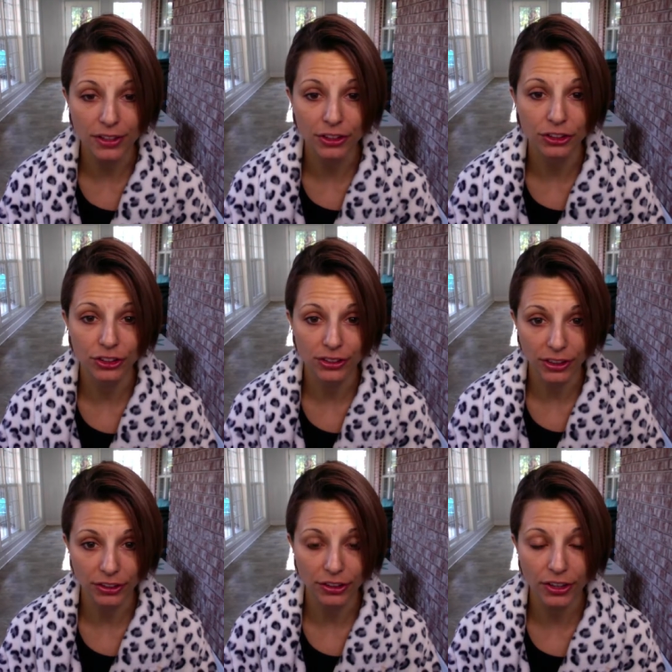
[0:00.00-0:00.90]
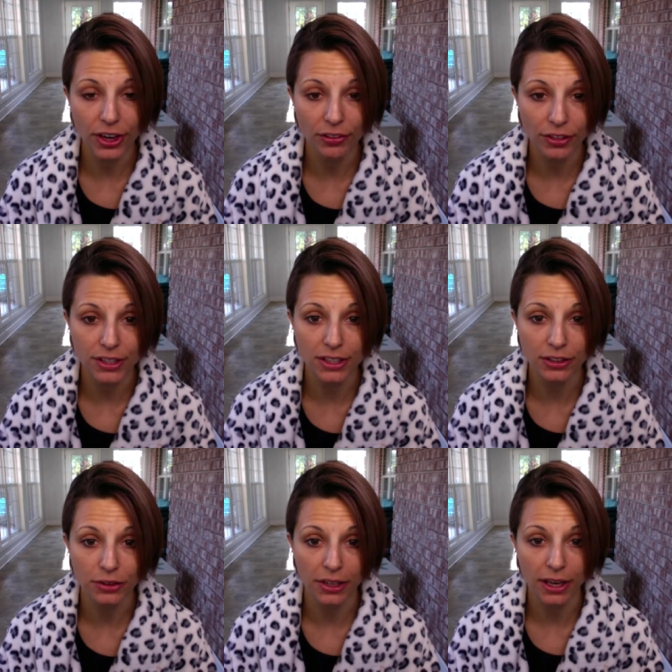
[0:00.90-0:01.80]
lunch, and dinner every
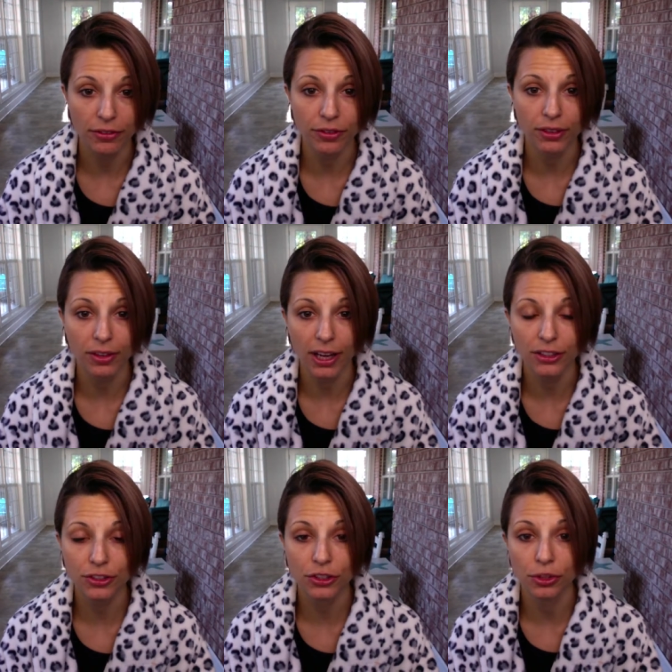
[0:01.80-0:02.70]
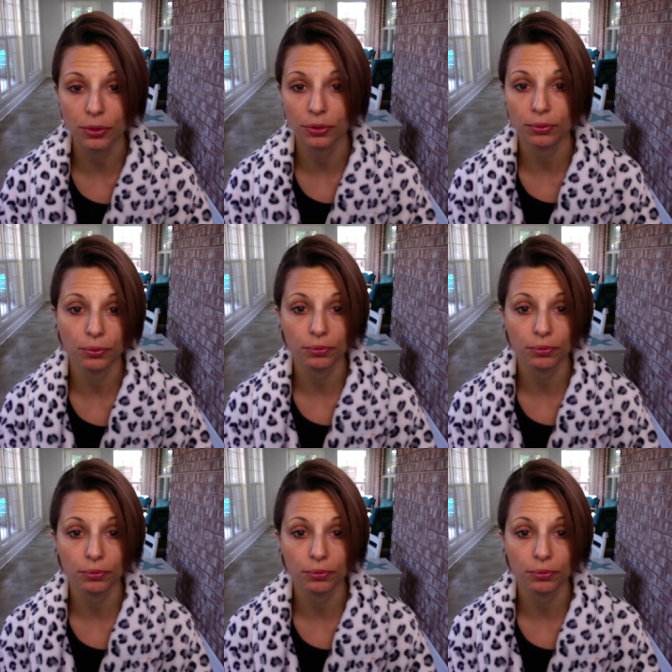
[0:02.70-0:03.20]
single day for the last two